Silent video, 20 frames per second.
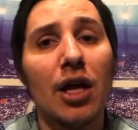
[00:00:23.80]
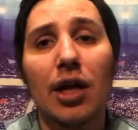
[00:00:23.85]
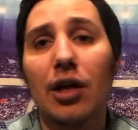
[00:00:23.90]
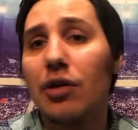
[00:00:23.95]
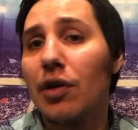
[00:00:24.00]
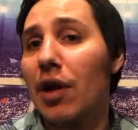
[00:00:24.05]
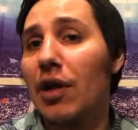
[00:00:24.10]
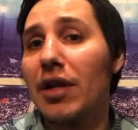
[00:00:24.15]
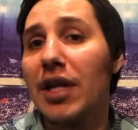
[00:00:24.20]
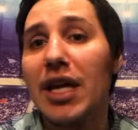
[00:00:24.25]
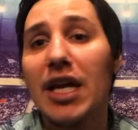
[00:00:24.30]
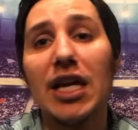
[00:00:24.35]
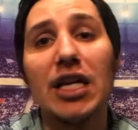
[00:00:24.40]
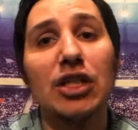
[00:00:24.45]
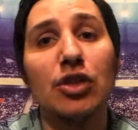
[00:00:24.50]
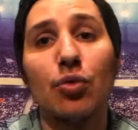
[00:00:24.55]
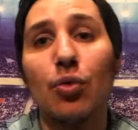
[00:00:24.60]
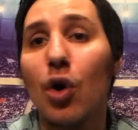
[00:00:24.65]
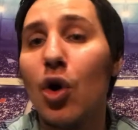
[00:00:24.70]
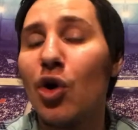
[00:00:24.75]
Clearly,
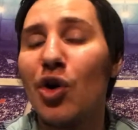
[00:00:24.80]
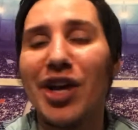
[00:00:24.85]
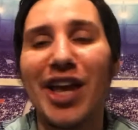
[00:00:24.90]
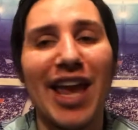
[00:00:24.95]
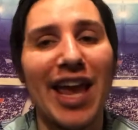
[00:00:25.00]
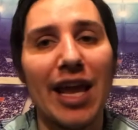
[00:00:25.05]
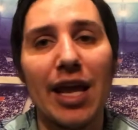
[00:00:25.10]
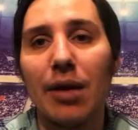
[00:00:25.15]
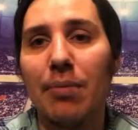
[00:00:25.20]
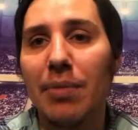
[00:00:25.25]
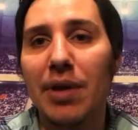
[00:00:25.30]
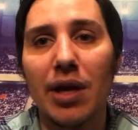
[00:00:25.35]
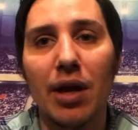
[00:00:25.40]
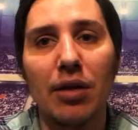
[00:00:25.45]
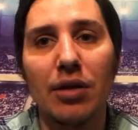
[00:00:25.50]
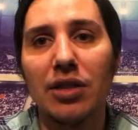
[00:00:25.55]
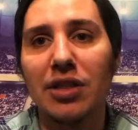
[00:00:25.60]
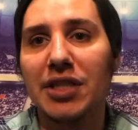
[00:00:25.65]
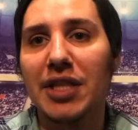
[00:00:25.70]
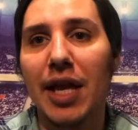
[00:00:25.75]
his role can't be
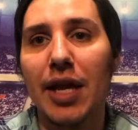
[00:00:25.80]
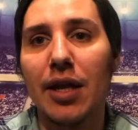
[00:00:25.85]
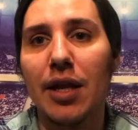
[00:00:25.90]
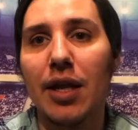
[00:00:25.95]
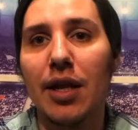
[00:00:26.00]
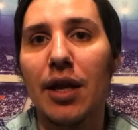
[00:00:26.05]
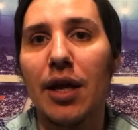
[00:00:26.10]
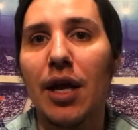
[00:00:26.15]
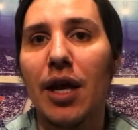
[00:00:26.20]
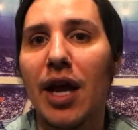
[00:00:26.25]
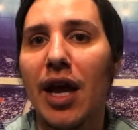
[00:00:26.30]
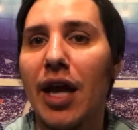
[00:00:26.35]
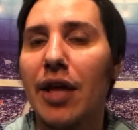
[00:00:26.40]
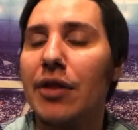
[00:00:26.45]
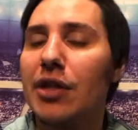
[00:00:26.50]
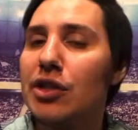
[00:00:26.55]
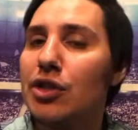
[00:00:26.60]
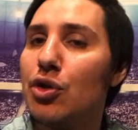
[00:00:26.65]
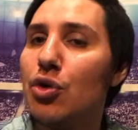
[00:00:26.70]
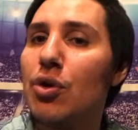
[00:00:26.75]
understated. And
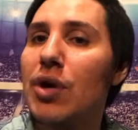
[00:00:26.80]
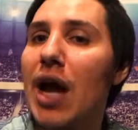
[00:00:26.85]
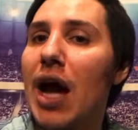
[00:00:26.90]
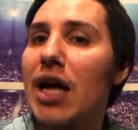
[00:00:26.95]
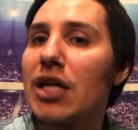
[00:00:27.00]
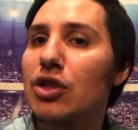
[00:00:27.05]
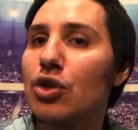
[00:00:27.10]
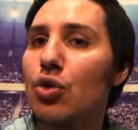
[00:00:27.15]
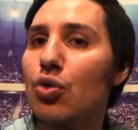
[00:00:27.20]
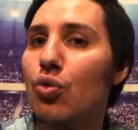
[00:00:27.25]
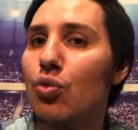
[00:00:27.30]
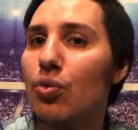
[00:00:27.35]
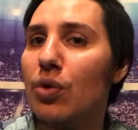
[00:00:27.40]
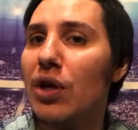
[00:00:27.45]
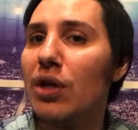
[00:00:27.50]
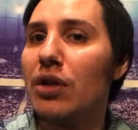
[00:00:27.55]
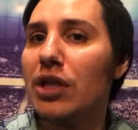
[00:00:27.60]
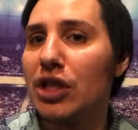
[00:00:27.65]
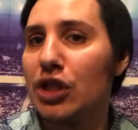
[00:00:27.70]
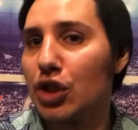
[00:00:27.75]
the two guys who
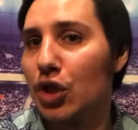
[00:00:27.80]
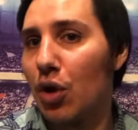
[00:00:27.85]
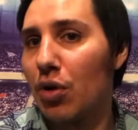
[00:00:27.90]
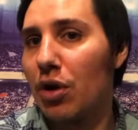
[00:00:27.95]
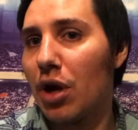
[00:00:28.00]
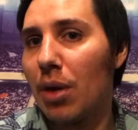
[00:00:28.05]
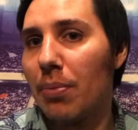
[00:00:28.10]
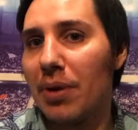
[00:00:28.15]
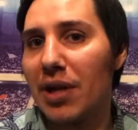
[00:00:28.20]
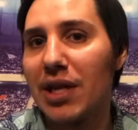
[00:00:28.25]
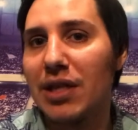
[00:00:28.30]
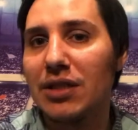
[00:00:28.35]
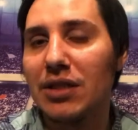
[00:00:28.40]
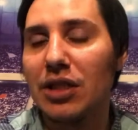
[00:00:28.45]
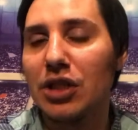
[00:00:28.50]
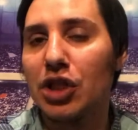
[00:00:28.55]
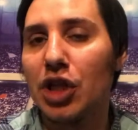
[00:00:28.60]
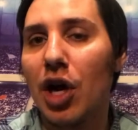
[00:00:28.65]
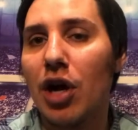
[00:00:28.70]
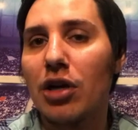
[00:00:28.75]
really showed up against the
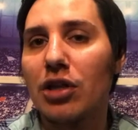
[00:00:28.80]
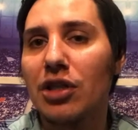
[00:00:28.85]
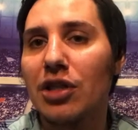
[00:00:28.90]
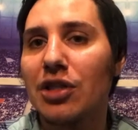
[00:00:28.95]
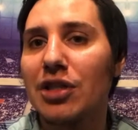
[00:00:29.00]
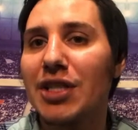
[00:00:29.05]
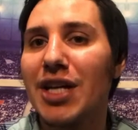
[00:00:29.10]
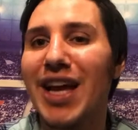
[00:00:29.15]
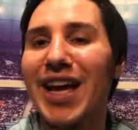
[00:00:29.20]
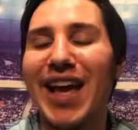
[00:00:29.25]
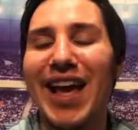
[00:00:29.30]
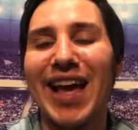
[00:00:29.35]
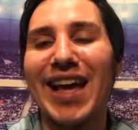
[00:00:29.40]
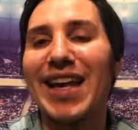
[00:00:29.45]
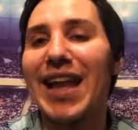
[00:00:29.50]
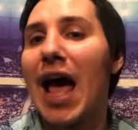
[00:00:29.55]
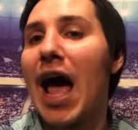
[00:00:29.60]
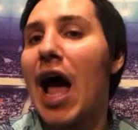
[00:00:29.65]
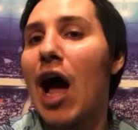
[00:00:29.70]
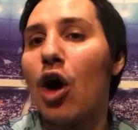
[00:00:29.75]
Chargers
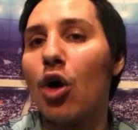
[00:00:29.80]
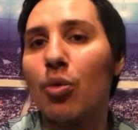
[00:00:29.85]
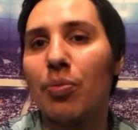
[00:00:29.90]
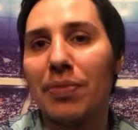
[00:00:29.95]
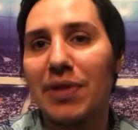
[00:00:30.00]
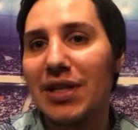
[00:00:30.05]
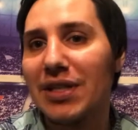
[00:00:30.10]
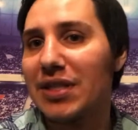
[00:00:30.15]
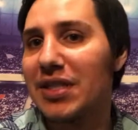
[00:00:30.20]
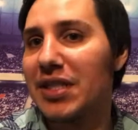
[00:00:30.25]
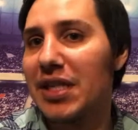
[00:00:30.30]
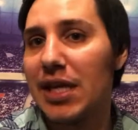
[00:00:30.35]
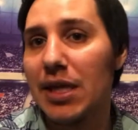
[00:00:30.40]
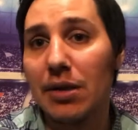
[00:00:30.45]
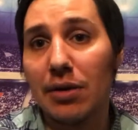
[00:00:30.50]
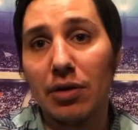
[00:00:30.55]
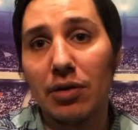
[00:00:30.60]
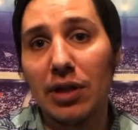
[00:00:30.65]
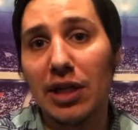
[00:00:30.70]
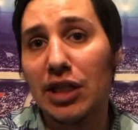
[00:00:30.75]
and helped this
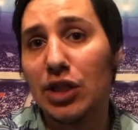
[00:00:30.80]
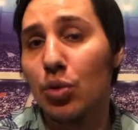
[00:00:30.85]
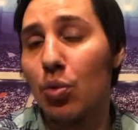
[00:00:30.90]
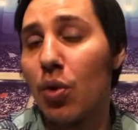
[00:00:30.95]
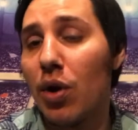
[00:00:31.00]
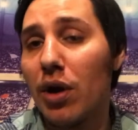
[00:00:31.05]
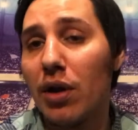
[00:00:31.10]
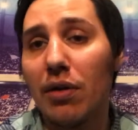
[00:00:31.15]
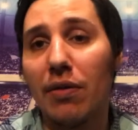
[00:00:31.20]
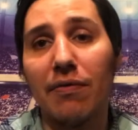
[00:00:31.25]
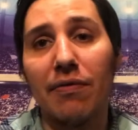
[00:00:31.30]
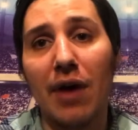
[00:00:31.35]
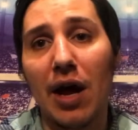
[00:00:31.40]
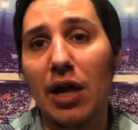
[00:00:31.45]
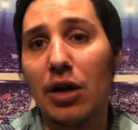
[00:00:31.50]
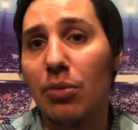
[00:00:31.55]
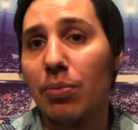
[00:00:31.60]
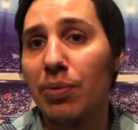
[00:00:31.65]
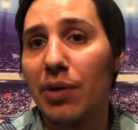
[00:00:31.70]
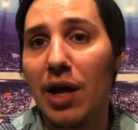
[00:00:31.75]
team clinch one of the
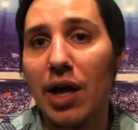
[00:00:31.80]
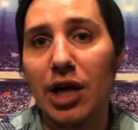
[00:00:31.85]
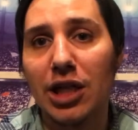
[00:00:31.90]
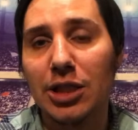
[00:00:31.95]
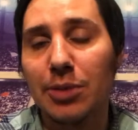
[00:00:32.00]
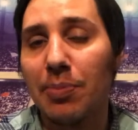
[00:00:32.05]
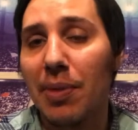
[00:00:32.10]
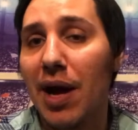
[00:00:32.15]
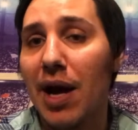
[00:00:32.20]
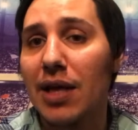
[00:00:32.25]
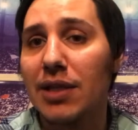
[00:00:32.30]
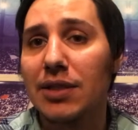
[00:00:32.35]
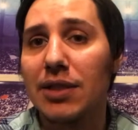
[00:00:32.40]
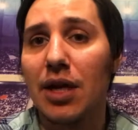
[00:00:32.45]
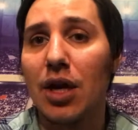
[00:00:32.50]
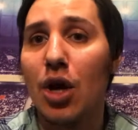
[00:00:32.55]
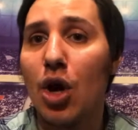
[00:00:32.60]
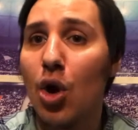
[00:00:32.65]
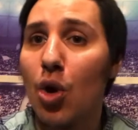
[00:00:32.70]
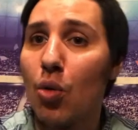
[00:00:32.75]
final playoff spots
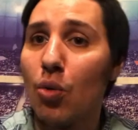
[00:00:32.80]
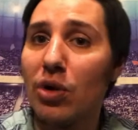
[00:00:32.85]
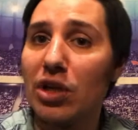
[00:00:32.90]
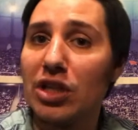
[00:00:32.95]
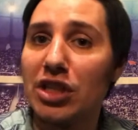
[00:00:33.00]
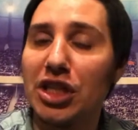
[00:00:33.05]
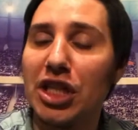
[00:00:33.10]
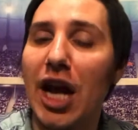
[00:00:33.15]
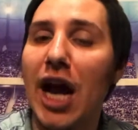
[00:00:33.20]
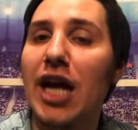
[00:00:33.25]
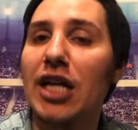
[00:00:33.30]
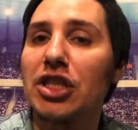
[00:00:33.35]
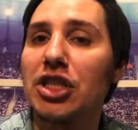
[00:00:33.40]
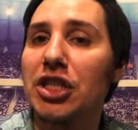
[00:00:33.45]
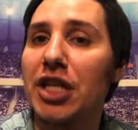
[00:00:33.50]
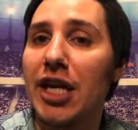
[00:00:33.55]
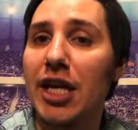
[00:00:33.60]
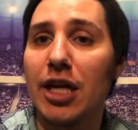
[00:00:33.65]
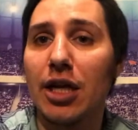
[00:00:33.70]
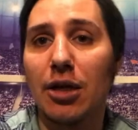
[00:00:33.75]
were Josh
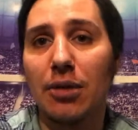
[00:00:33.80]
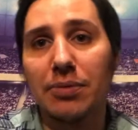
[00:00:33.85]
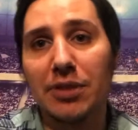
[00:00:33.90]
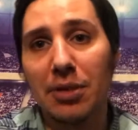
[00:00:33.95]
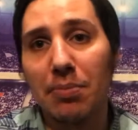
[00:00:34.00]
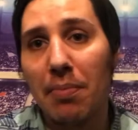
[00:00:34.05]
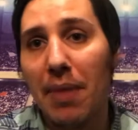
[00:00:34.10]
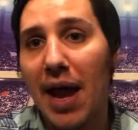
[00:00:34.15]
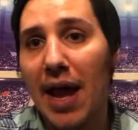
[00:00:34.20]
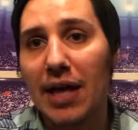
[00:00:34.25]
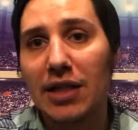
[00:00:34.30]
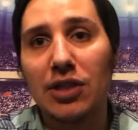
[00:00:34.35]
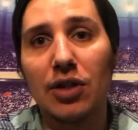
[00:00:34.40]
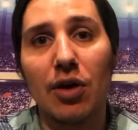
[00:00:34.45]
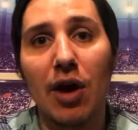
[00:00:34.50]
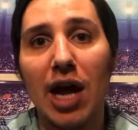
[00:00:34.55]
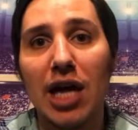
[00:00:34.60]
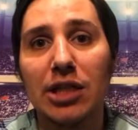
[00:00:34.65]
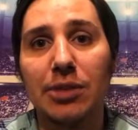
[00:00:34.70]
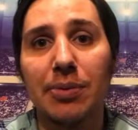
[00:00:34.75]
Jacobs and Max
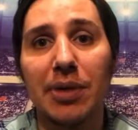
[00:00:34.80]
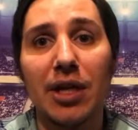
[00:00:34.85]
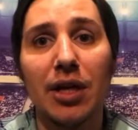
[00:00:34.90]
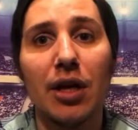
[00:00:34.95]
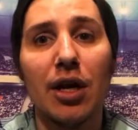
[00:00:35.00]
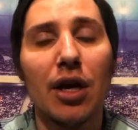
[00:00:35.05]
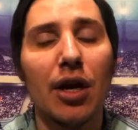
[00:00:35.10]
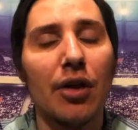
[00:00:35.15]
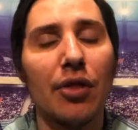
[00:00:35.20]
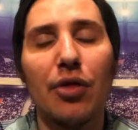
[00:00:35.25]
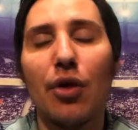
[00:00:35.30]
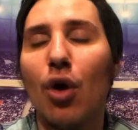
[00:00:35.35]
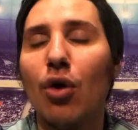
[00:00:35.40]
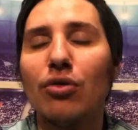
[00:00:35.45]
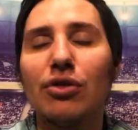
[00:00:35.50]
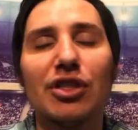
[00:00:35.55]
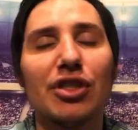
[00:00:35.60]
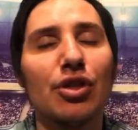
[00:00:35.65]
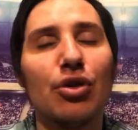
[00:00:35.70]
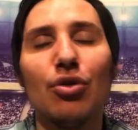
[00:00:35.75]
Crosby.
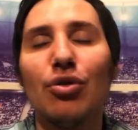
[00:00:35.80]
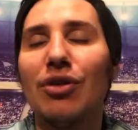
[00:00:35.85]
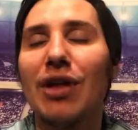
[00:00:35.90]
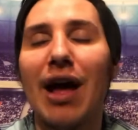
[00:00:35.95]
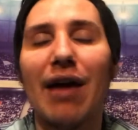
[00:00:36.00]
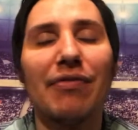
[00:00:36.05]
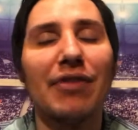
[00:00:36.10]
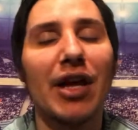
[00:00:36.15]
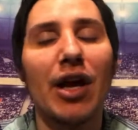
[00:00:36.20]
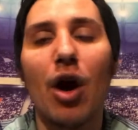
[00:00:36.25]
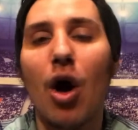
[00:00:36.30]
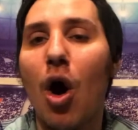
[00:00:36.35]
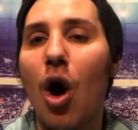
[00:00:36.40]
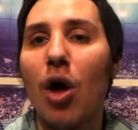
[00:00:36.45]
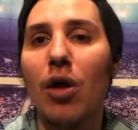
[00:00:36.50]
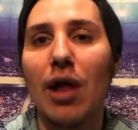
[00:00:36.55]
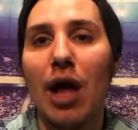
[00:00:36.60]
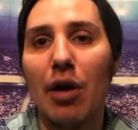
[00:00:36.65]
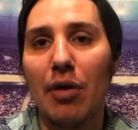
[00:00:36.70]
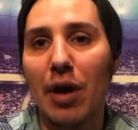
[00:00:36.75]
Those two left it
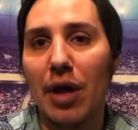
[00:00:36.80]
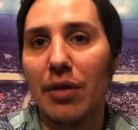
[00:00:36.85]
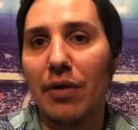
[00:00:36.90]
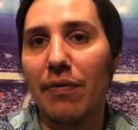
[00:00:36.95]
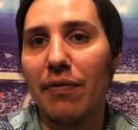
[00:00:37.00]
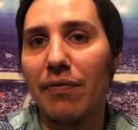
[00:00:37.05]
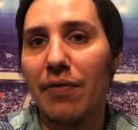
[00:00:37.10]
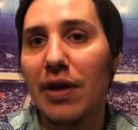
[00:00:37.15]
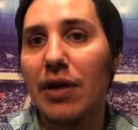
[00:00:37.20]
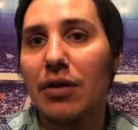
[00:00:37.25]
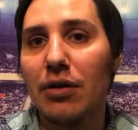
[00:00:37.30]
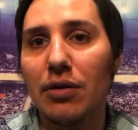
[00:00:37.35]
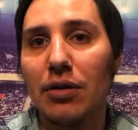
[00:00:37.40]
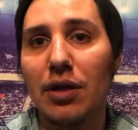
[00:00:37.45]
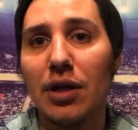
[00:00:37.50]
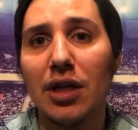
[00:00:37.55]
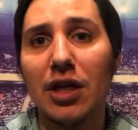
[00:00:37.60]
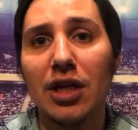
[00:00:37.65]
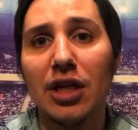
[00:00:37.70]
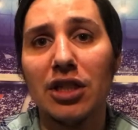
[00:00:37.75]
all out on the field.
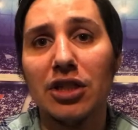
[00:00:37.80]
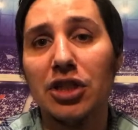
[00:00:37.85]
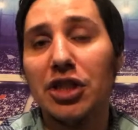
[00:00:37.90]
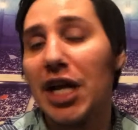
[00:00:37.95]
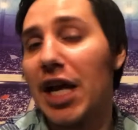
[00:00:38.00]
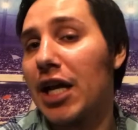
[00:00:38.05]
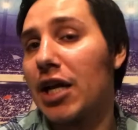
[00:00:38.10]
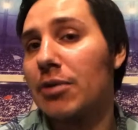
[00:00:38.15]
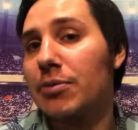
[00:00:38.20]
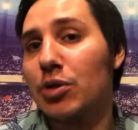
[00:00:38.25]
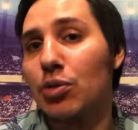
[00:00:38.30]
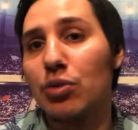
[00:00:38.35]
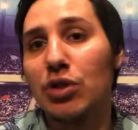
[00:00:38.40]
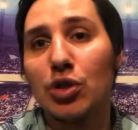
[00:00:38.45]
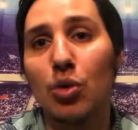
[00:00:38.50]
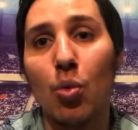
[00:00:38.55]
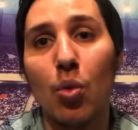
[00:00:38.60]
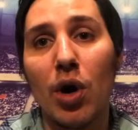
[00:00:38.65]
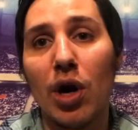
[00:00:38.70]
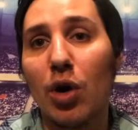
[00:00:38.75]
Jacobs was a
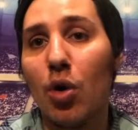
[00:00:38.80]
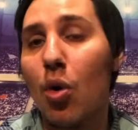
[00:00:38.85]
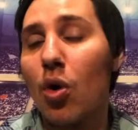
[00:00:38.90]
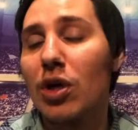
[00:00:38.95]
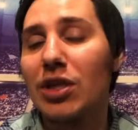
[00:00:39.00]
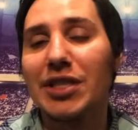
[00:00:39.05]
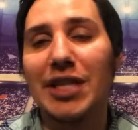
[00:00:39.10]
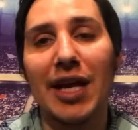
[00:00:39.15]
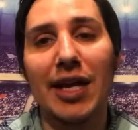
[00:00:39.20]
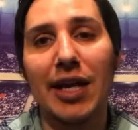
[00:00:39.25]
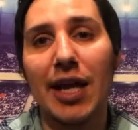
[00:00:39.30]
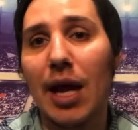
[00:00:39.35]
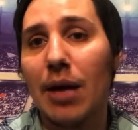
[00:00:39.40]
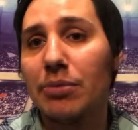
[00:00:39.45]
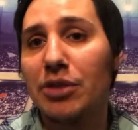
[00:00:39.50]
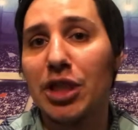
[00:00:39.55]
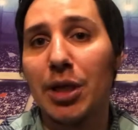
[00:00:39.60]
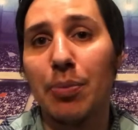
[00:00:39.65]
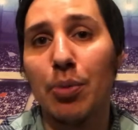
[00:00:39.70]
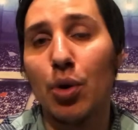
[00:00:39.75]
workhorse that kept
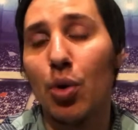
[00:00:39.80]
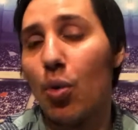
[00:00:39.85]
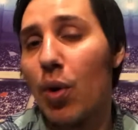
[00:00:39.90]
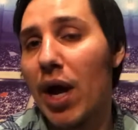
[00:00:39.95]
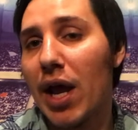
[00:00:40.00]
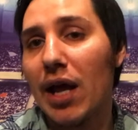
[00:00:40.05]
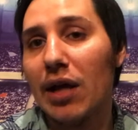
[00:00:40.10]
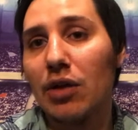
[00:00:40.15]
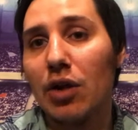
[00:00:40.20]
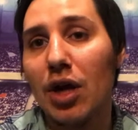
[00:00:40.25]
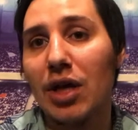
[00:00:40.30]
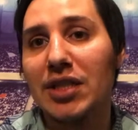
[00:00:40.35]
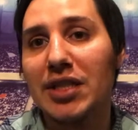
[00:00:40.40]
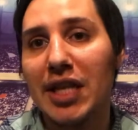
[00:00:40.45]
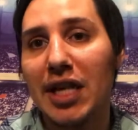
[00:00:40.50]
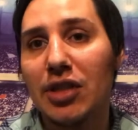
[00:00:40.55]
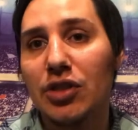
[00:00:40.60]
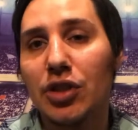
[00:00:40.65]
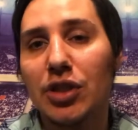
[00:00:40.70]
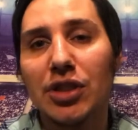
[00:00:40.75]
chipping away at Los
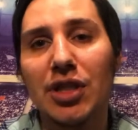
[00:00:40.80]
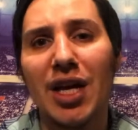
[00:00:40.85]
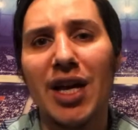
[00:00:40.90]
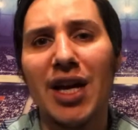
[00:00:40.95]
Angeles,